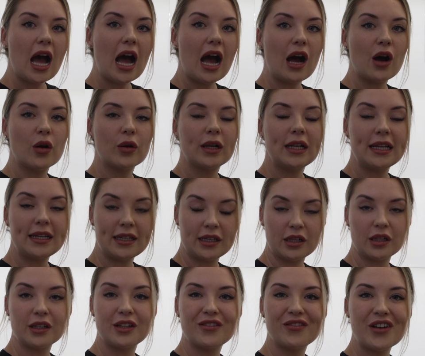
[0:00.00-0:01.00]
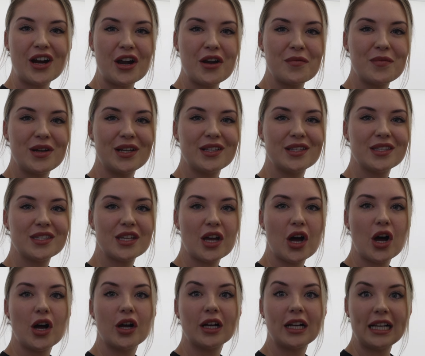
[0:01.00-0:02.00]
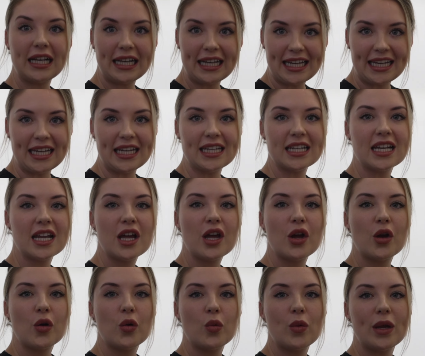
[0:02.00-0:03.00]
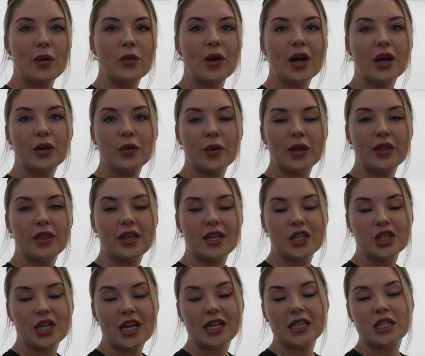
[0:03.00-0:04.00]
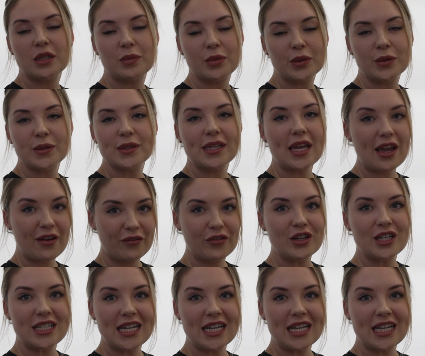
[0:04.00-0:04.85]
Our clinical environments are clean. We work with injectables every